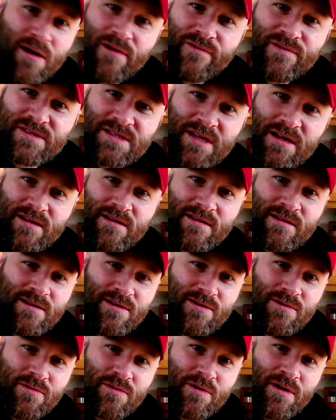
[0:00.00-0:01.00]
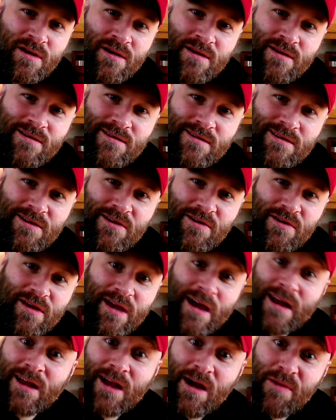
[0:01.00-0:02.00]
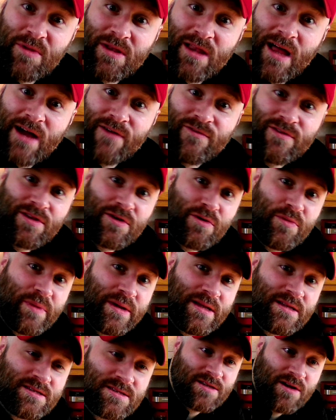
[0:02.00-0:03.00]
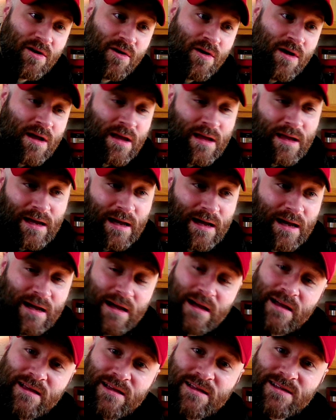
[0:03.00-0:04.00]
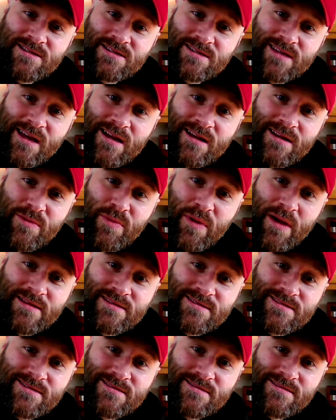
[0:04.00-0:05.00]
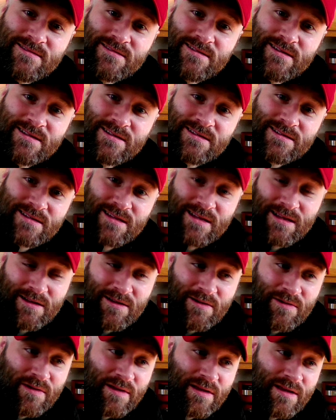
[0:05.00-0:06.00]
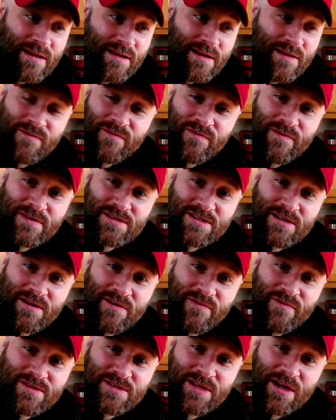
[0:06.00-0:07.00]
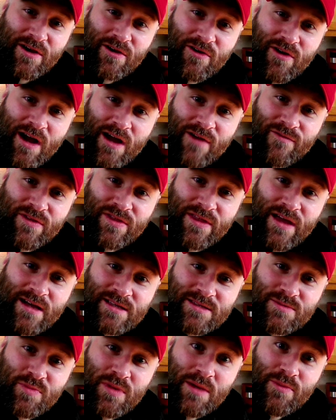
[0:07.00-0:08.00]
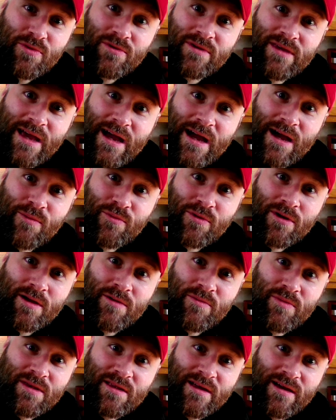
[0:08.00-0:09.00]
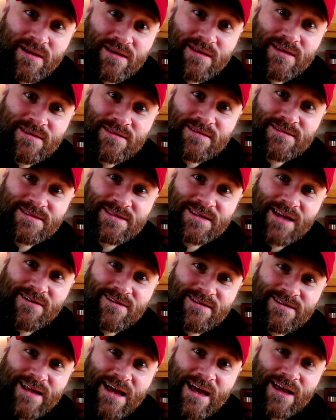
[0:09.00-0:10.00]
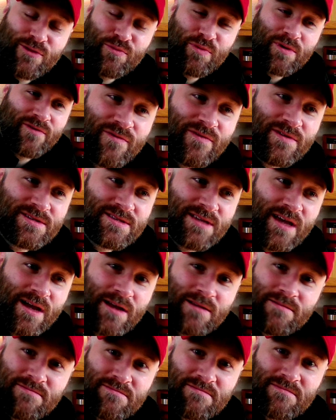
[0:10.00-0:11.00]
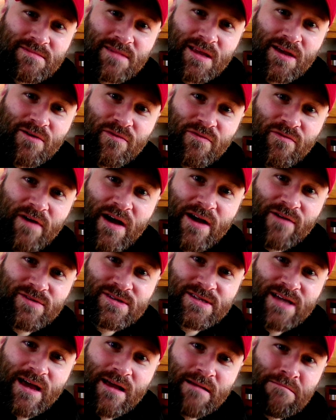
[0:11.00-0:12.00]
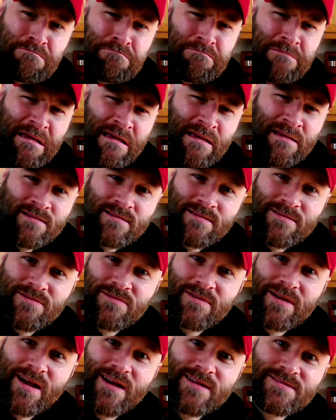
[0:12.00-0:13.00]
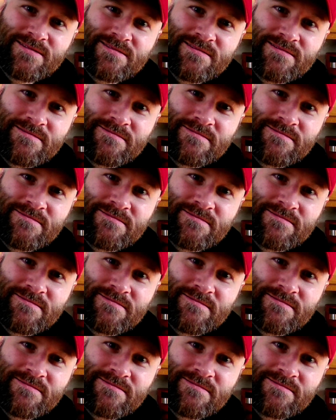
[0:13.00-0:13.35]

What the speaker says: all of a sudden you kind of come alive a little bit. So it just kind of depends. It just, if it's like a crowd of 1,000 people, yeah, I'll probably be like scared to death. But if it's like 5 or 10, who cares?